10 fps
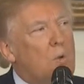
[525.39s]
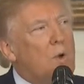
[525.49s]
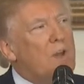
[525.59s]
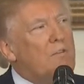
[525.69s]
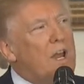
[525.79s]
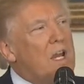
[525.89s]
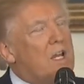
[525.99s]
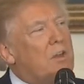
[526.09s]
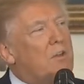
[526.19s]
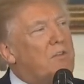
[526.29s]
We have
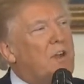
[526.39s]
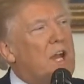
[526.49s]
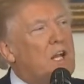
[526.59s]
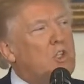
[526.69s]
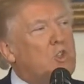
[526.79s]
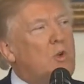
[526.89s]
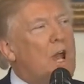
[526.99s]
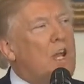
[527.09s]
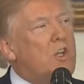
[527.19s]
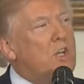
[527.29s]
ended the failed
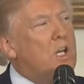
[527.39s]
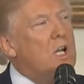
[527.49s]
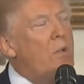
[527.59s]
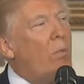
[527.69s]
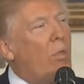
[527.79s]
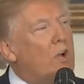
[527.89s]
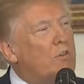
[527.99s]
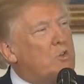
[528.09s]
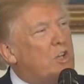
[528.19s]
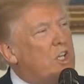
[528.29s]
strategy
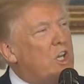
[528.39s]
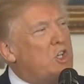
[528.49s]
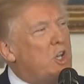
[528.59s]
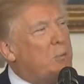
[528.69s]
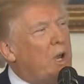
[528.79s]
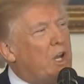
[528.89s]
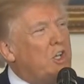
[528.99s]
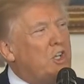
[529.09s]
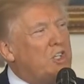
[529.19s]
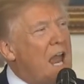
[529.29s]
of strategic
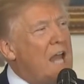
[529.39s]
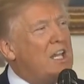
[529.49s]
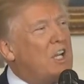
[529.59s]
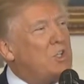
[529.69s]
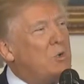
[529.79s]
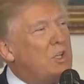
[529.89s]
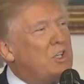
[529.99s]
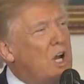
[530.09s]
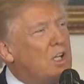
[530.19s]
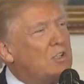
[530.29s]
patience, and as a
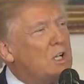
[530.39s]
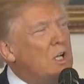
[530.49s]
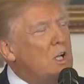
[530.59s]
result,